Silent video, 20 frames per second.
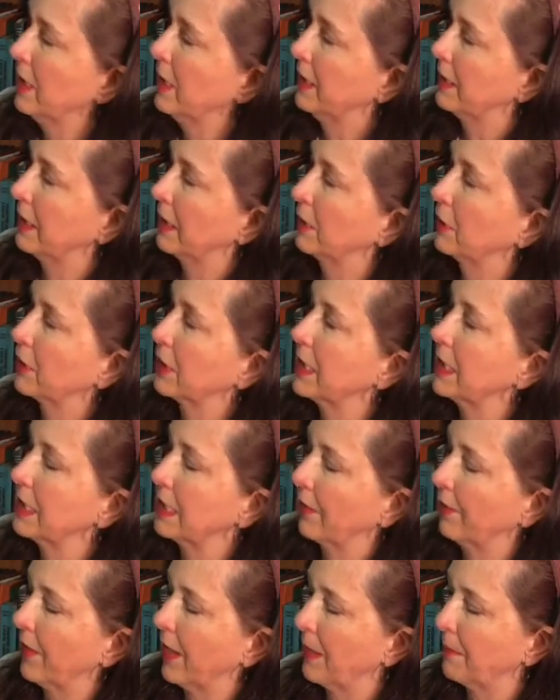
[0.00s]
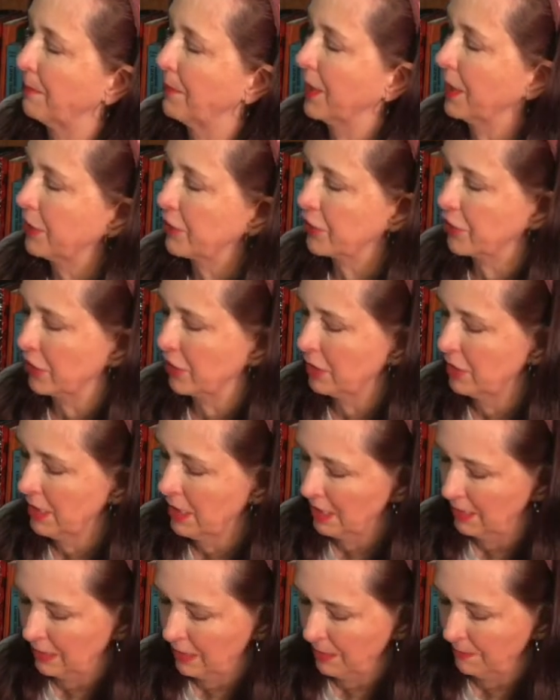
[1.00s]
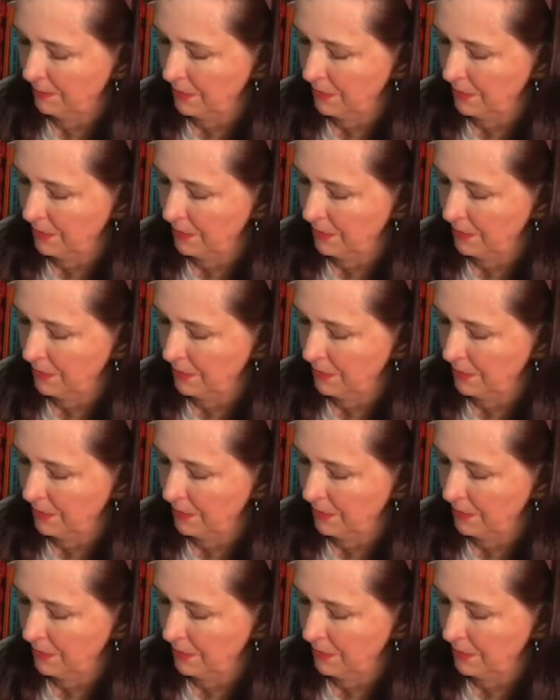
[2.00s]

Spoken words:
Now looking at that picture, let me